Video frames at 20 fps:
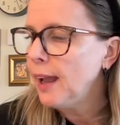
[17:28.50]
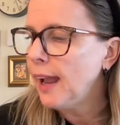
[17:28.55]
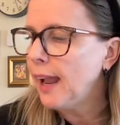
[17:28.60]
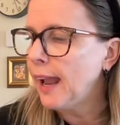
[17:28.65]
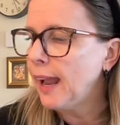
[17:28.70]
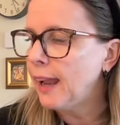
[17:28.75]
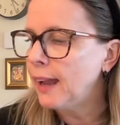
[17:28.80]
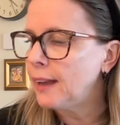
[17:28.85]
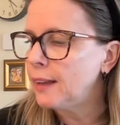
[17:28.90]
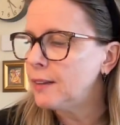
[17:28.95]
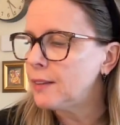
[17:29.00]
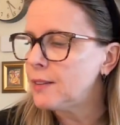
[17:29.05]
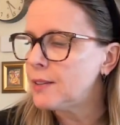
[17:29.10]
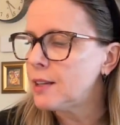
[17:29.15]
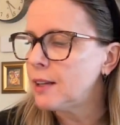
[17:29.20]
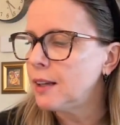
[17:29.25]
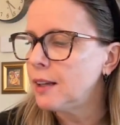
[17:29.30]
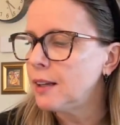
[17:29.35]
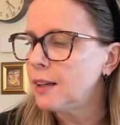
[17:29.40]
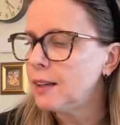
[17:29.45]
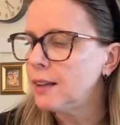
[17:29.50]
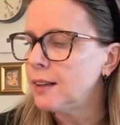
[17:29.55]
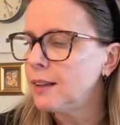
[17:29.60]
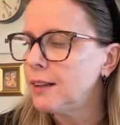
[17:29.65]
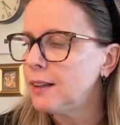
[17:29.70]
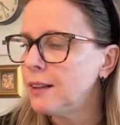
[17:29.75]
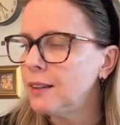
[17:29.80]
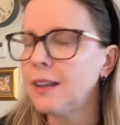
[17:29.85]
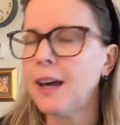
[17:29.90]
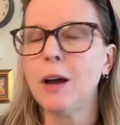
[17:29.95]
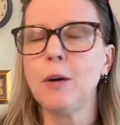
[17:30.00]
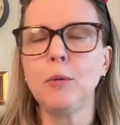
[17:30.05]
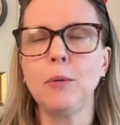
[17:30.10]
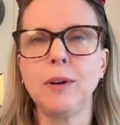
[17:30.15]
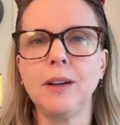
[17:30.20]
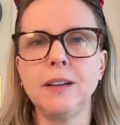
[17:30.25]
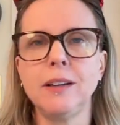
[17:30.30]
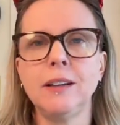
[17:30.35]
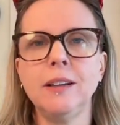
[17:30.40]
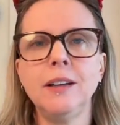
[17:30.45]
And that
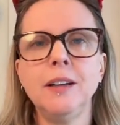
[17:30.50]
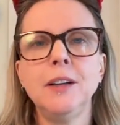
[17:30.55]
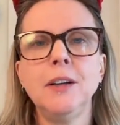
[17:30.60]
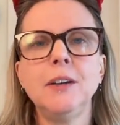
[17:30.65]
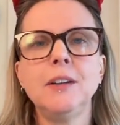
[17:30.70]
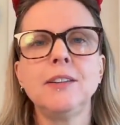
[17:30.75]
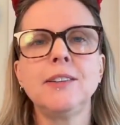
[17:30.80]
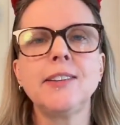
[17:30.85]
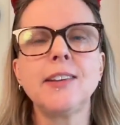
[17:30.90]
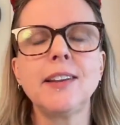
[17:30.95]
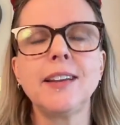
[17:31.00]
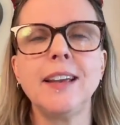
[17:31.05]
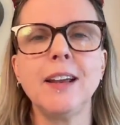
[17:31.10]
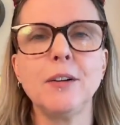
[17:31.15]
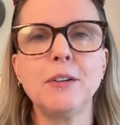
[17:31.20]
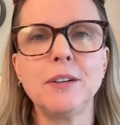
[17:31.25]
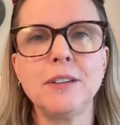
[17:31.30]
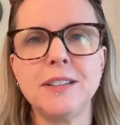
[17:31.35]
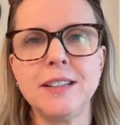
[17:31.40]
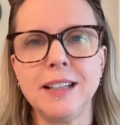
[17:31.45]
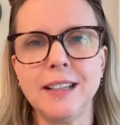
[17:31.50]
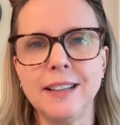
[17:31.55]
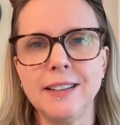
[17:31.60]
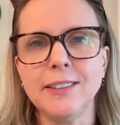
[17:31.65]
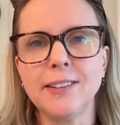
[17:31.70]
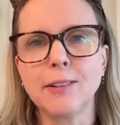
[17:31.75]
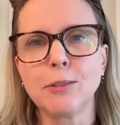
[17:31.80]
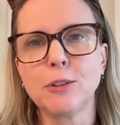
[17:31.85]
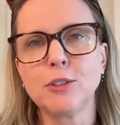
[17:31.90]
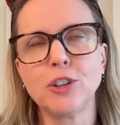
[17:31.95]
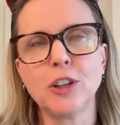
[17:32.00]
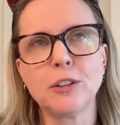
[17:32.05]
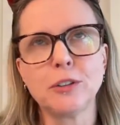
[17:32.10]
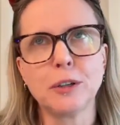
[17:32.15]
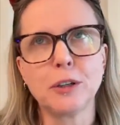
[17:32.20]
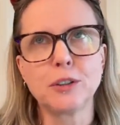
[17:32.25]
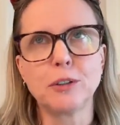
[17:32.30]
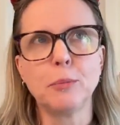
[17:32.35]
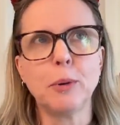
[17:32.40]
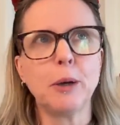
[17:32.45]
one, just like guarantees, which I
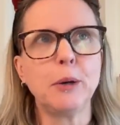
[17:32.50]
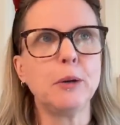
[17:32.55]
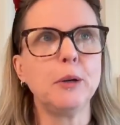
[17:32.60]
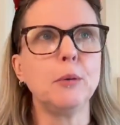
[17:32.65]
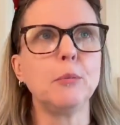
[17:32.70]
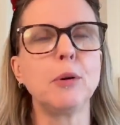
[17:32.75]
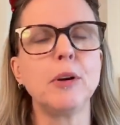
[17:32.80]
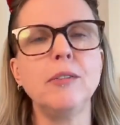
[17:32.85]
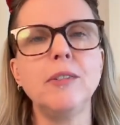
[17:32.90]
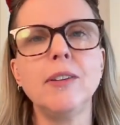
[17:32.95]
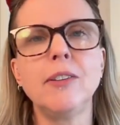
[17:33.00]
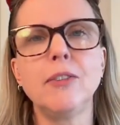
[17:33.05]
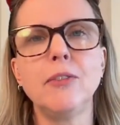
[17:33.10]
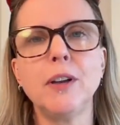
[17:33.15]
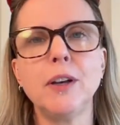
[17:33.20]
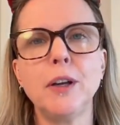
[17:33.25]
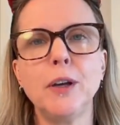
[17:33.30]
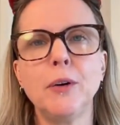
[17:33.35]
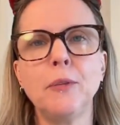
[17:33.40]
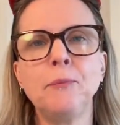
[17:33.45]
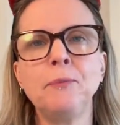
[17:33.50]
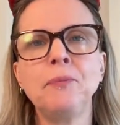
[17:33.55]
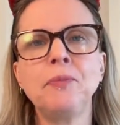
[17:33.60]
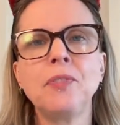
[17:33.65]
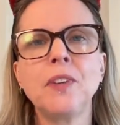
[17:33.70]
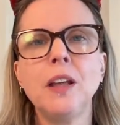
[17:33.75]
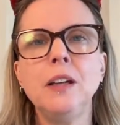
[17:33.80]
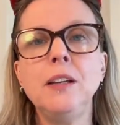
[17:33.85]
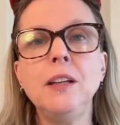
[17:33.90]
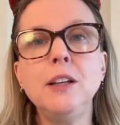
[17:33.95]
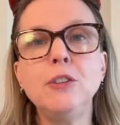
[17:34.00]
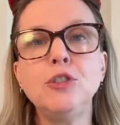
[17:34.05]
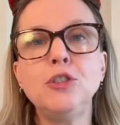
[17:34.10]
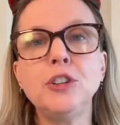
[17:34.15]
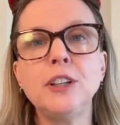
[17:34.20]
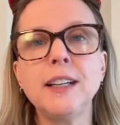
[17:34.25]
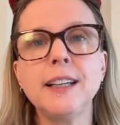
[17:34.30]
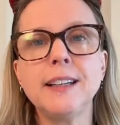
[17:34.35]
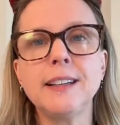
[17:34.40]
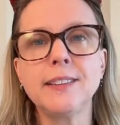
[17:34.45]
talked about in a previous video,
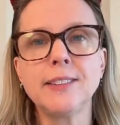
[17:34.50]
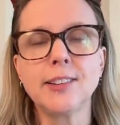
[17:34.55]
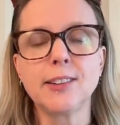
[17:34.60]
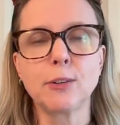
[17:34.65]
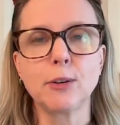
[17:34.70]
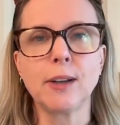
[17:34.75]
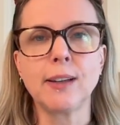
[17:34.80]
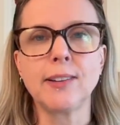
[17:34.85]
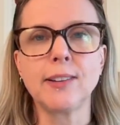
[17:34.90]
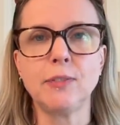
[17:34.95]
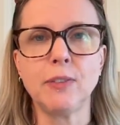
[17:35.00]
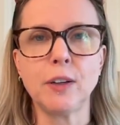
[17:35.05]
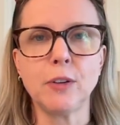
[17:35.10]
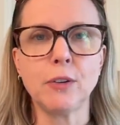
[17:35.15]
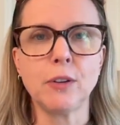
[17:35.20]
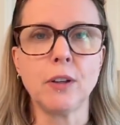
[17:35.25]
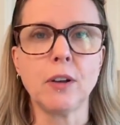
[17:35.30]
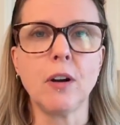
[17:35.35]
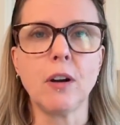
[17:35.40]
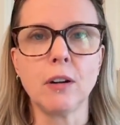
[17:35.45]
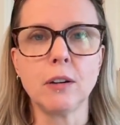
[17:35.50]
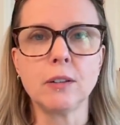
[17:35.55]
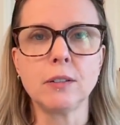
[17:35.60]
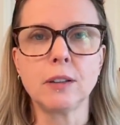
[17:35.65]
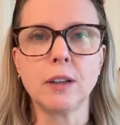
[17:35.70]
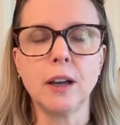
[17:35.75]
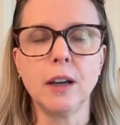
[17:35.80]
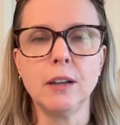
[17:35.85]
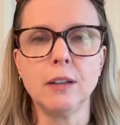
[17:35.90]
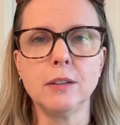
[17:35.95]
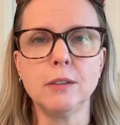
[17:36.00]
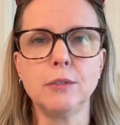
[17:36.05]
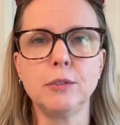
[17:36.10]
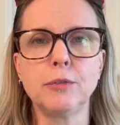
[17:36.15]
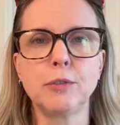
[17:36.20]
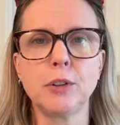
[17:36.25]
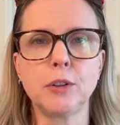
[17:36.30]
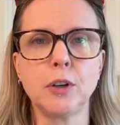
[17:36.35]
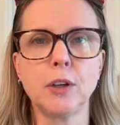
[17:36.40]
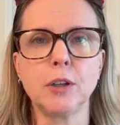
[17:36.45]
niching strikes fear in the heart of
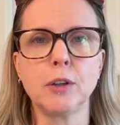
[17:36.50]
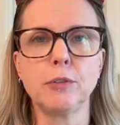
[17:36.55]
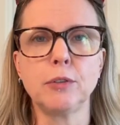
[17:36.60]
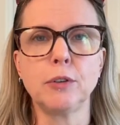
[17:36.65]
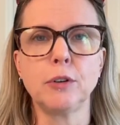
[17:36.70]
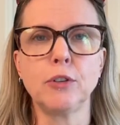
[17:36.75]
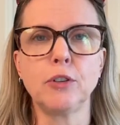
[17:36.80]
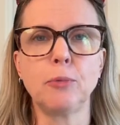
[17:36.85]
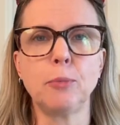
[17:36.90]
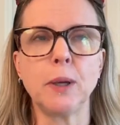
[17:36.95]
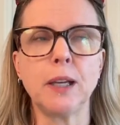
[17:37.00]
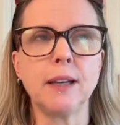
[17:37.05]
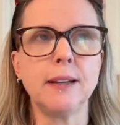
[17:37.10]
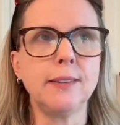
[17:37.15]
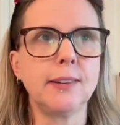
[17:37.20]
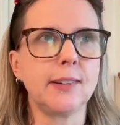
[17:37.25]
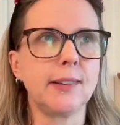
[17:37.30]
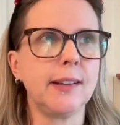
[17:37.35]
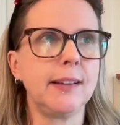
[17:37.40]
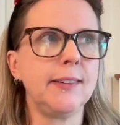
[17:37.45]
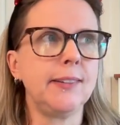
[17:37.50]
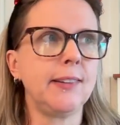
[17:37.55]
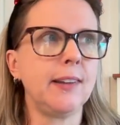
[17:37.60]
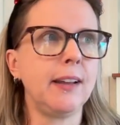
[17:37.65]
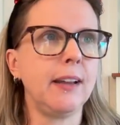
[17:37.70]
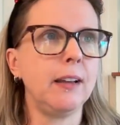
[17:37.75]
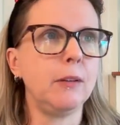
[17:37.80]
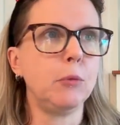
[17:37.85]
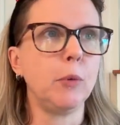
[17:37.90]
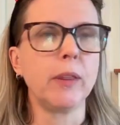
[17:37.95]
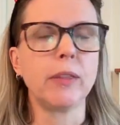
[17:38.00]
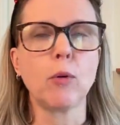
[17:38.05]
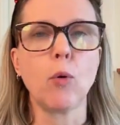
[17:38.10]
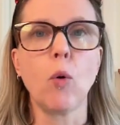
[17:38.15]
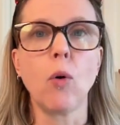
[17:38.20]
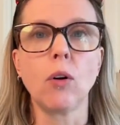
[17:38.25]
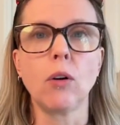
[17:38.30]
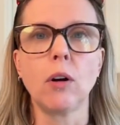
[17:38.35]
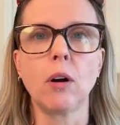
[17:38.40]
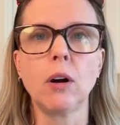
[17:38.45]
photographers because they say with
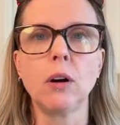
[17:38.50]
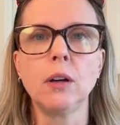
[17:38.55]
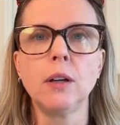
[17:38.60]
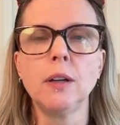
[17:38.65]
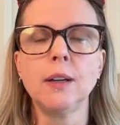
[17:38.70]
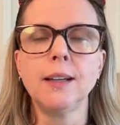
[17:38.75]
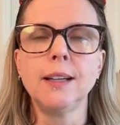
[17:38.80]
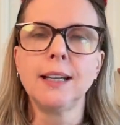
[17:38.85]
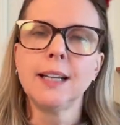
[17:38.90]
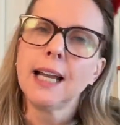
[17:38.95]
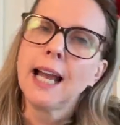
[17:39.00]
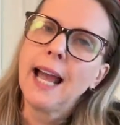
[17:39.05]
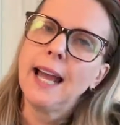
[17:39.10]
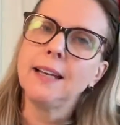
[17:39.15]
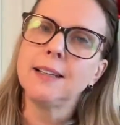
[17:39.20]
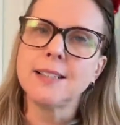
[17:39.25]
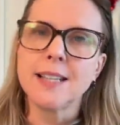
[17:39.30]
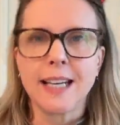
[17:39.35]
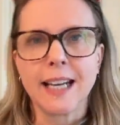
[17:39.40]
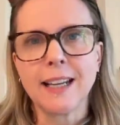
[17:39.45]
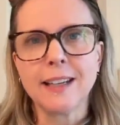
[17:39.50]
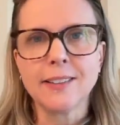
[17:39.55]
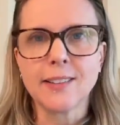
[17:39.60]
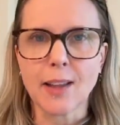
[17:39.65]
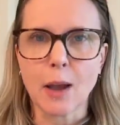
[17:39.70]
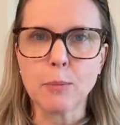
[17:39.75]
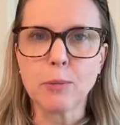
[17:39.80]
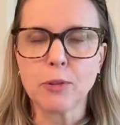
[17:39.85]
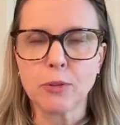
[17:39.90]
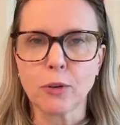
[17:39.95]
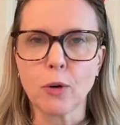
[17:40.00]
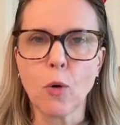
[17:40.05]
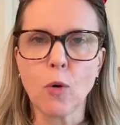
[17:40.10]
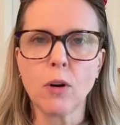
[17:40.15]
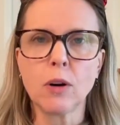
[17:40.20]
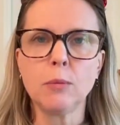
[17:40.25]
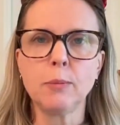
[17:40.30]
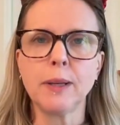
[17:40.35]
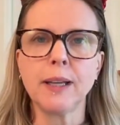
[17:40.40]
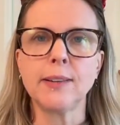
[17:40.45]
horror, and today is apt for
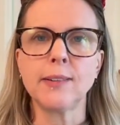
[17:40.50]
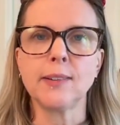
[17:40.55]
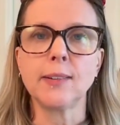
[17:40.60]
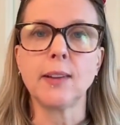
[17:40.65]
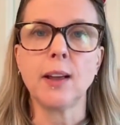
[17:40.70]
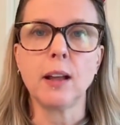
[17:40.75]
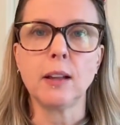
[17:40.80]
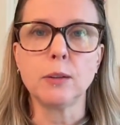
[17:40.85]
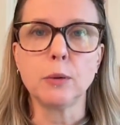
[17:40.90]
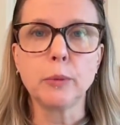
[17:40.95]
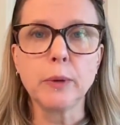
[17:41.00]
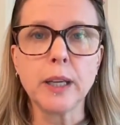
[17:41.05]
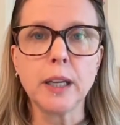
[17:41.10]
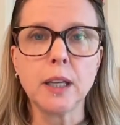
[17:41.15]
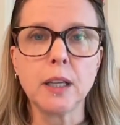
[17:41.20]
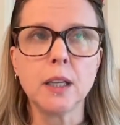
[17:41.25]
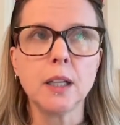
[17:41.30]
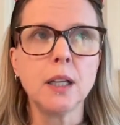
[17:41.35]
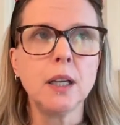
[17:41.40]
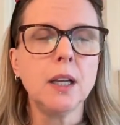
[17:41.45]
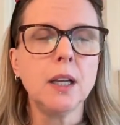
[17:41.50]
horror because it's Halloween,